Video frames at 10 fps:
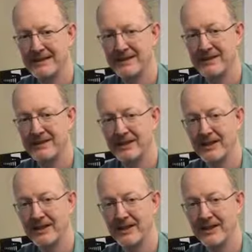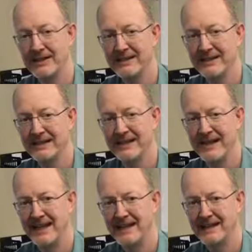Good luck to you,
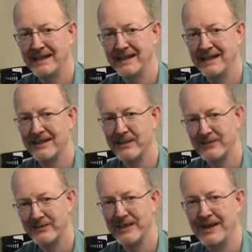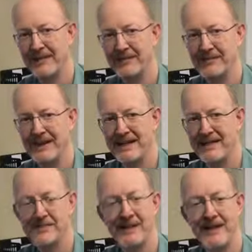and hopefully you get many
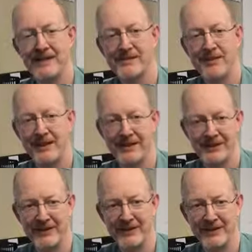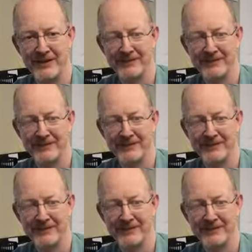smiles per acre this year.